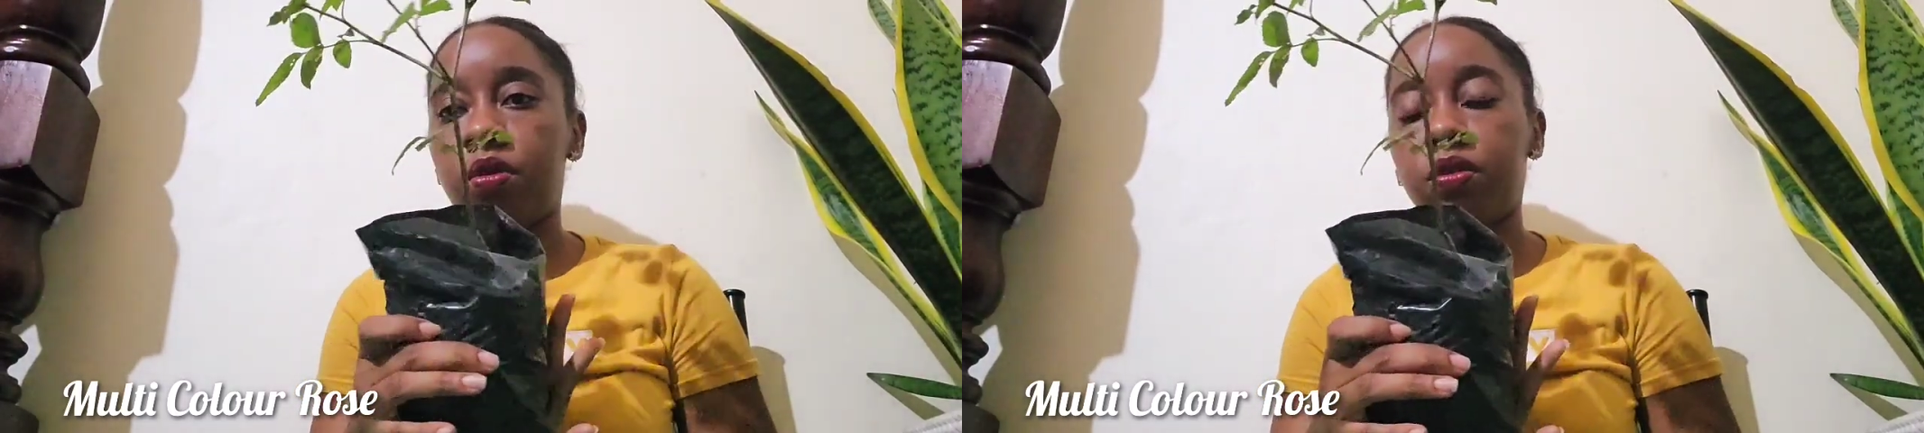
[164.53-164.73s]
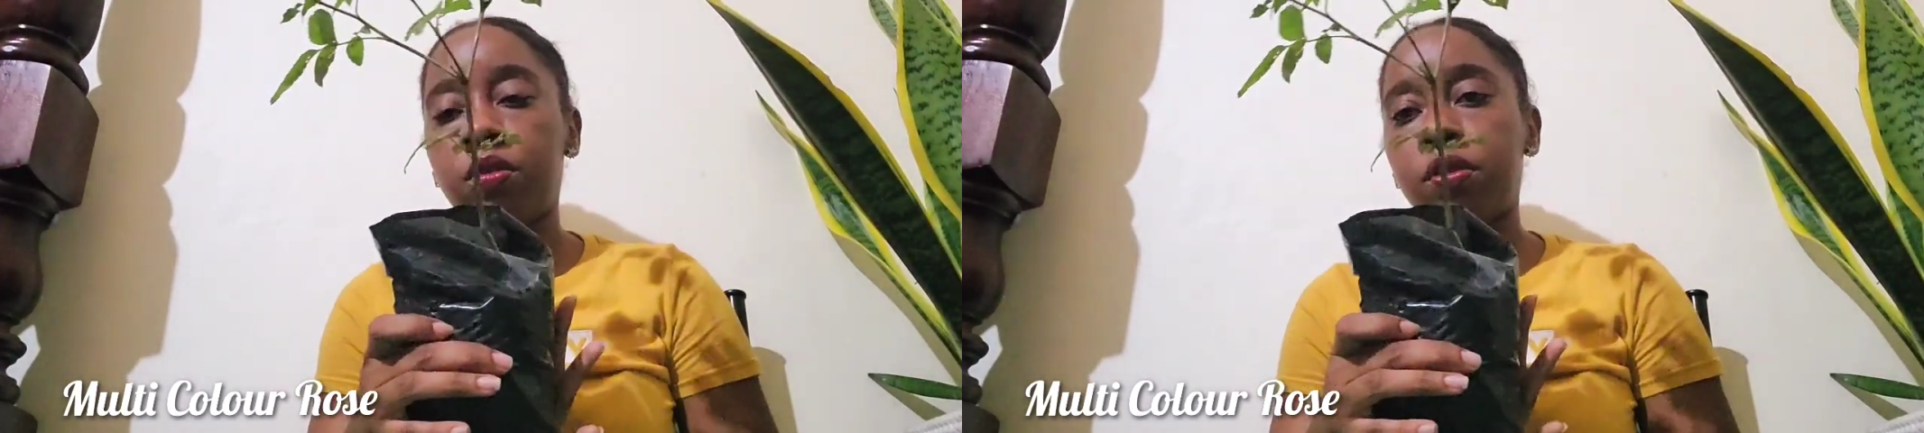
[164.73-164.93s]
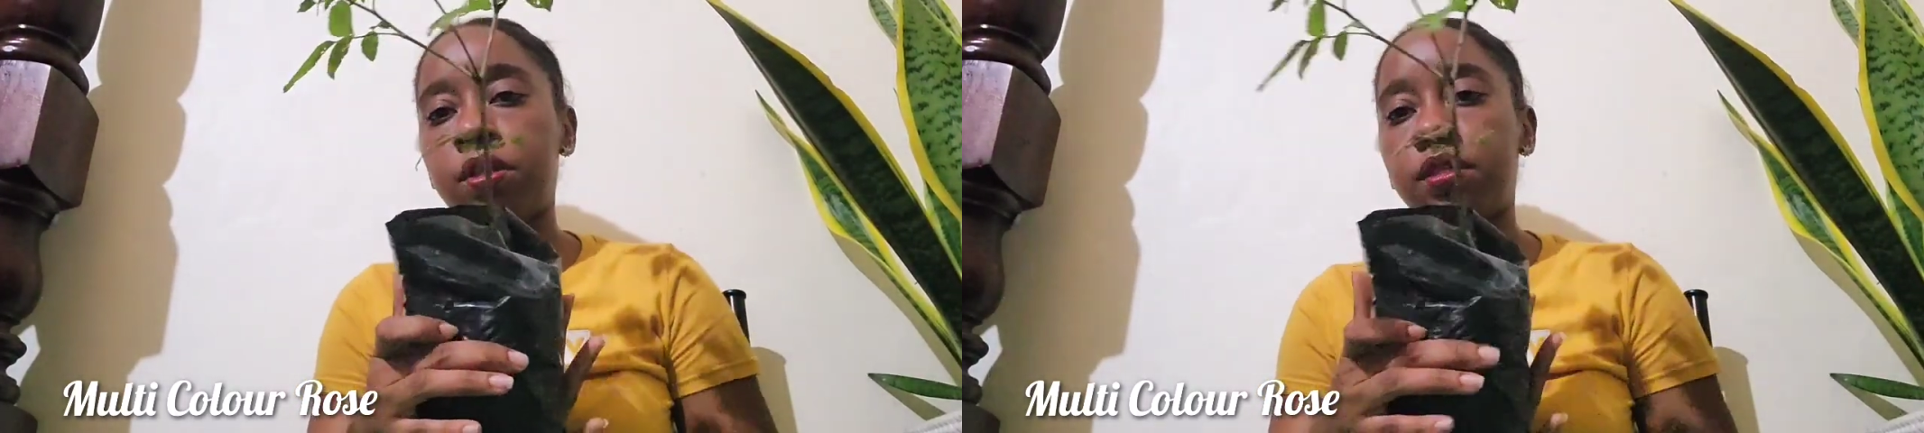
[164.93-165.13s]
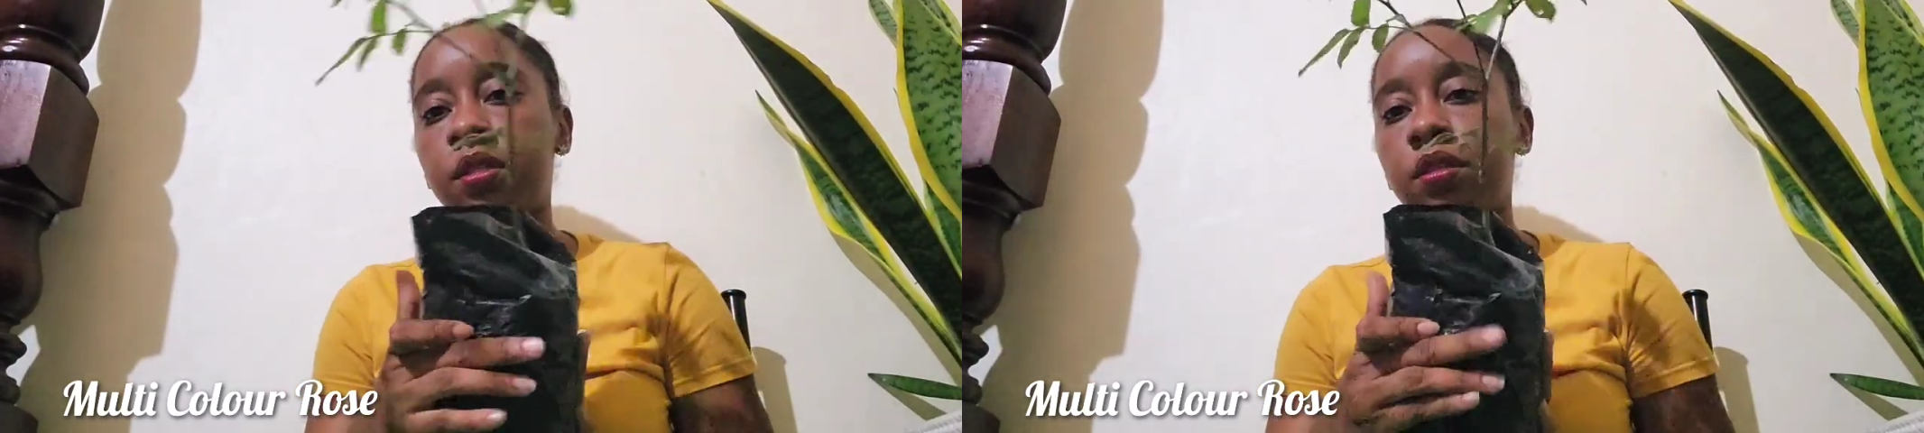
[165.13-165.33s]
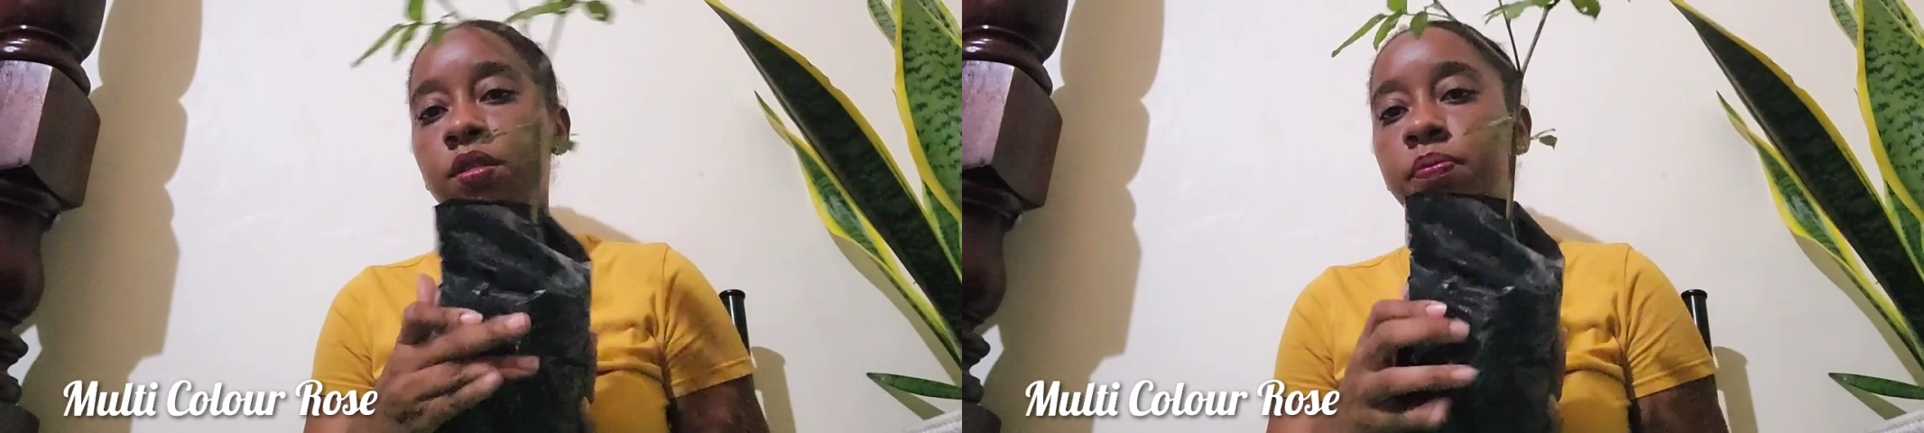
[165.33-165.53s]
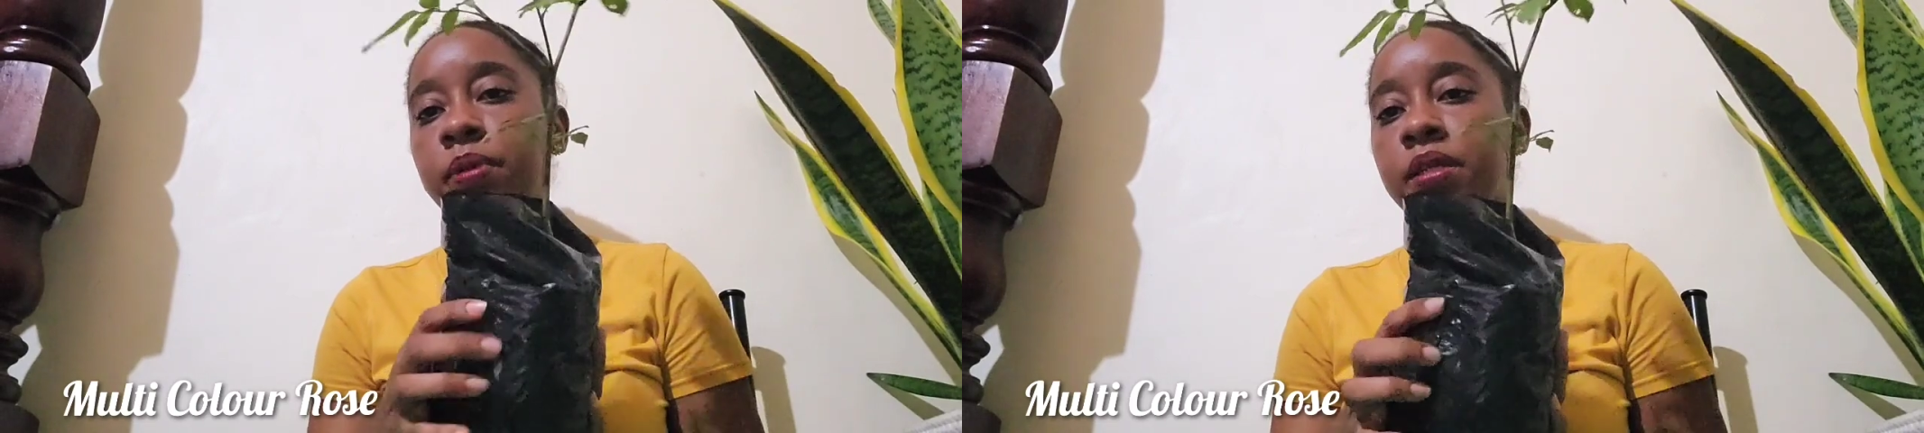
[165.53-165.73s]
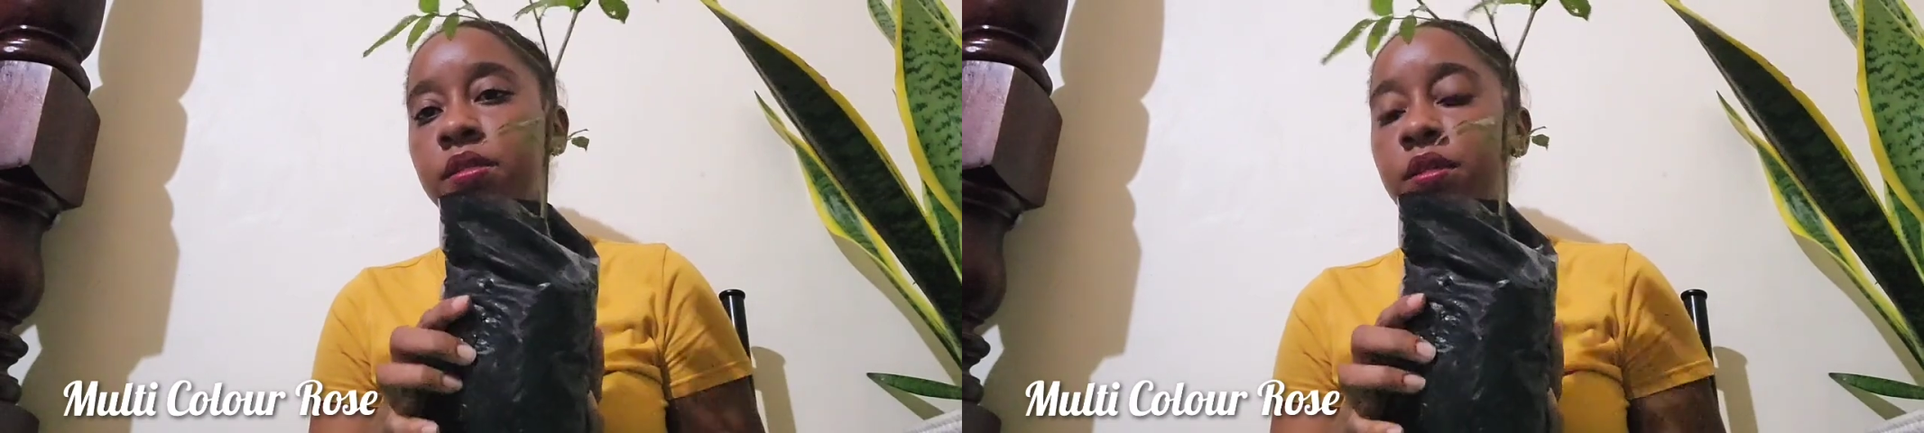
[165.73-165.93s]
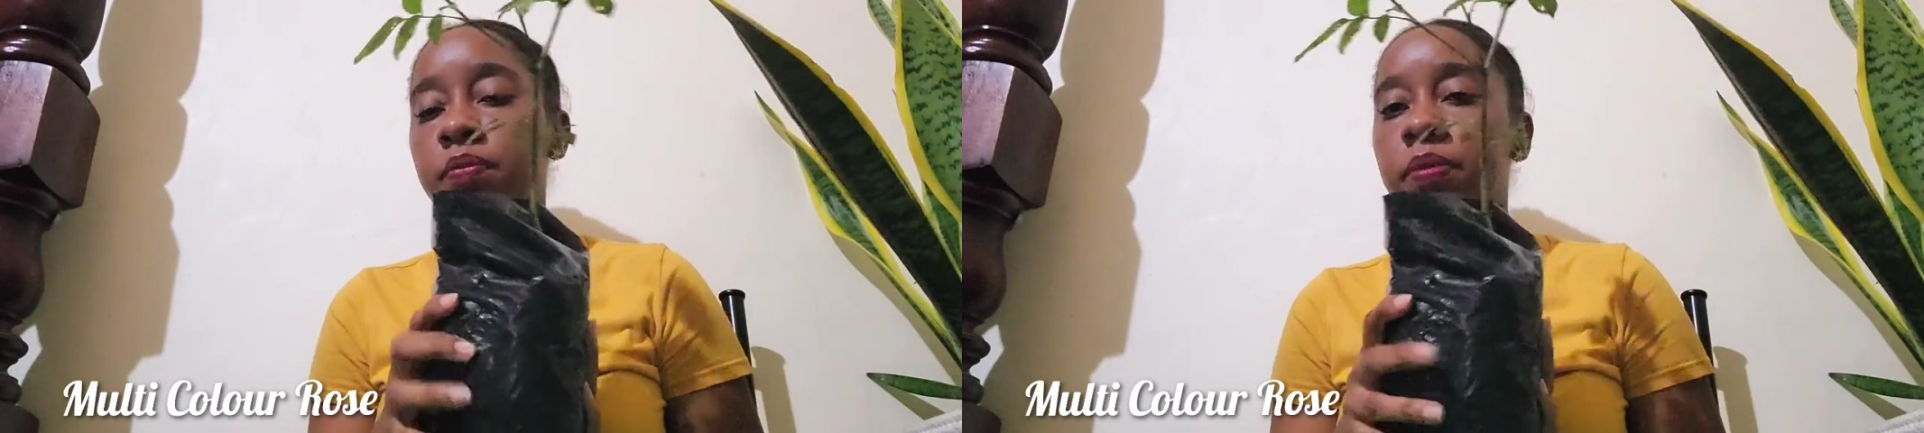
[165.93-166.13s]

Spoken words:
So it's in this plastic